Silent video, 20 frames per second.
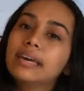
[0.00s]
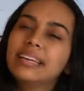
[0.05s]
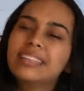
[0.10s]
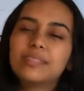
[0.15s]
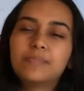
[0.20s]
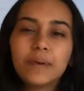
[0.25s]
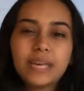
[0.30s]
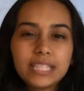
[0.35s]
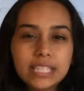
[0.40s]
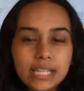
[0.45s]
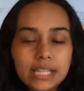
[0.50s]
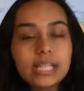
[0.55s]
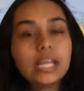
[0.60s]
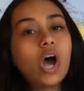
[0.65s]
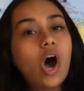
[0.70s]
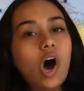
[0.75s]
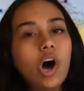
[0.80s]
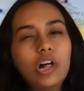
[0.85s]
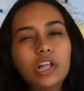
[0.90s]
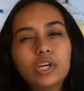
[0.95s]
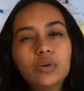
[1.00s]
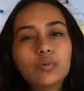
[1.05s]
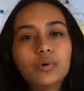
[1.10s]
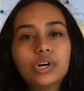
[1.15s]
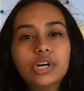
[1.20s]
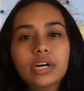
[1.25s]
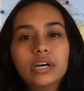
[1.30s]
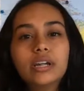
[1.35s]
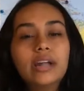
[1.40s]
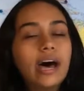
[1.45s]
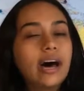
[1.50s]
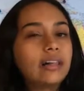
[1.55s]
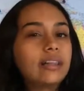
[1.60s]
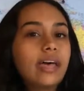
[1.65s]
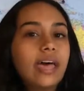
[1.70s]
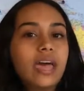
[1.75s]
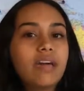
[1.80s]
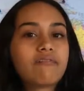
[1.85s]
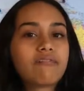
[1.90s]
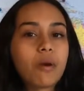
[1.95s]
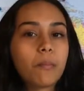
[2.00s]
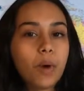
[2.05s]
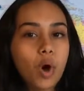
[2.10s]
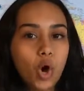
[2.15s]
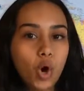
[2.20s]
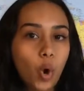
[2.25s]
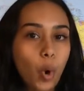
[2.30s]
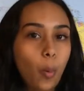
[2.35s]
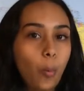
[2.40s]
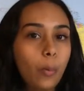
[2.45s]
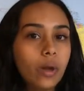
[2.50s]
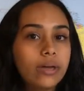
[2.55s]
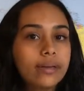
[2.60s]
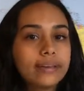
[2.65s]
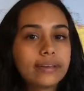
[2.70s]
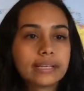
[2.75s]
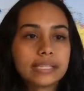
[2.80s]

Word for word: it's basically Hollywood, LA from home,